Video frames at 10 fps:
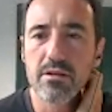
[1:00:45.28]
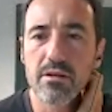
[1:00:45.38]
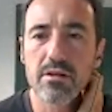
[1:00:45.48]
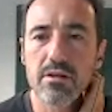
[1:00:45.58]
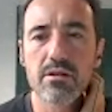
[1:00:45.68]

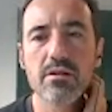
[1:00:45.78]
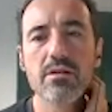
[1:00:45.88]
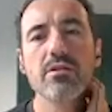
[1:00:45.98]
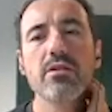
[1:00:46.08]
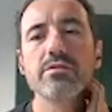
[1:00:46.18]

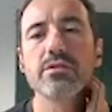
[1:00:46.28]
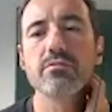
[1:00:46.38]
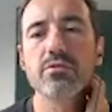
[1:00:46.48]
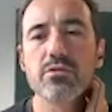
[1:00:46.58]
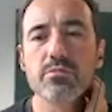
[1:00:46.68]
of some
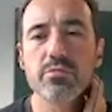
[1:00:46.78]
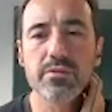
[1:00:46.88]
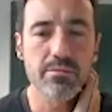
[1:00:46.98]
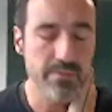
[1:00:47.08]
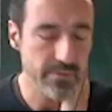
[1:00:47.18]
group with
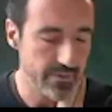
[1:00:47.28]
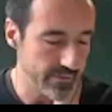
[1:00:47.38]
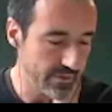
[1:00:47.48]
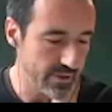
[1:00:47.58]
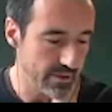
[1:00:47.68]
some
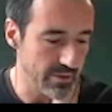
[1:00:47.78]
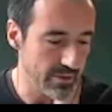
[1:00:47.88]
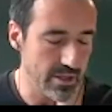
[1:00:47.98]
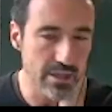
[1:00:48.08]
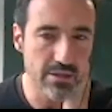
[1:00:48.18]
symmetric
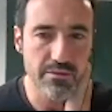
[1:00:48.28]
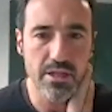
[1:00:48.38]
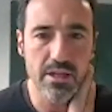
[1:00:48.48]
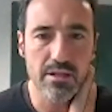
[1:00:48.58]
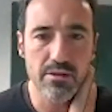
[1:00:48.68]
set of
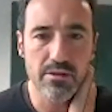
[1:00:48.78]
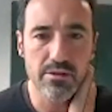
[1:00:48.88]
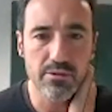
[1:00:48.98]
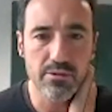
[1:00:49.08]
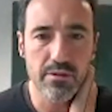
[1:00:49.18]
generators.
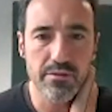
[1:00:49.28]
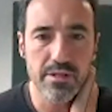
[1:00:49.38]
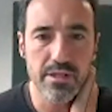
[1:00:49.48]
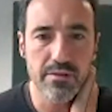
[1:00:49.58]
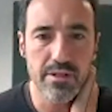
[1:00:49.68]
So we have
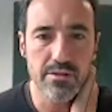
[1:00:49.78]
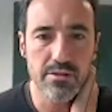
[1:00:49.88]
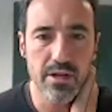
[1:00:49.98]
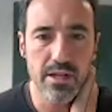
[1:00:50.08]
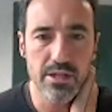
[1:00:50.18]
seen that the
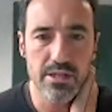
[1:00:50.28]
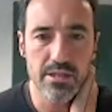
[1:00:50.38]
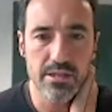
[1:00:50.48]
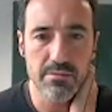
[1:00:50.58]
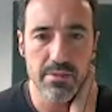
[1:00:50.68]

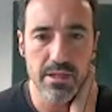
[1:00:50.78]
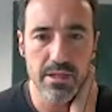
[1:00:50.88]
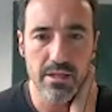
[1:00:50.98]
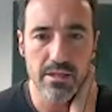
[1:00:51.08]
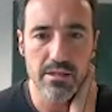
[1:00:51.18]
adjacency
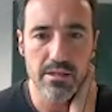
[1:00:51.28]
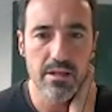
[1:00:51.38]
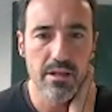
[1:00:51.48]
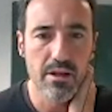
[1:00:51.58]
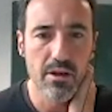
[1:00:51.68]
matrix
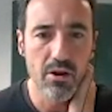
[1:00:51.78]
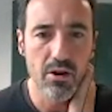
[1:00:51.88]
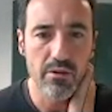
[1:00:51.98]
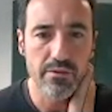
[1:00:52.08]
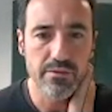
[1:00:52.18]

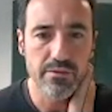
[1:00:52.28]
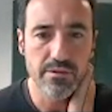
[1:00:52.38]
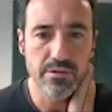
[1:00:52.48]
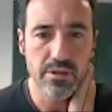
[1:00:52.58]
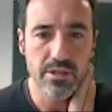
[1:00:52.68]
of
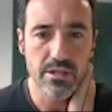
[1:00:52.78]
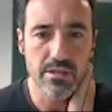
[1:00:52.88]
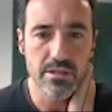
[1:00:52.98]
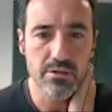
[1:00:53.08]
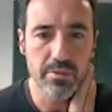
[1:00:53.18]
the
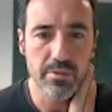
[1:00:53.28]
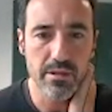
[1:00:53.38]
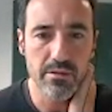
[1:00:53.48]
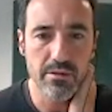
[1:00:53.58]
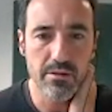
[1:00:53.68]
adjacency operator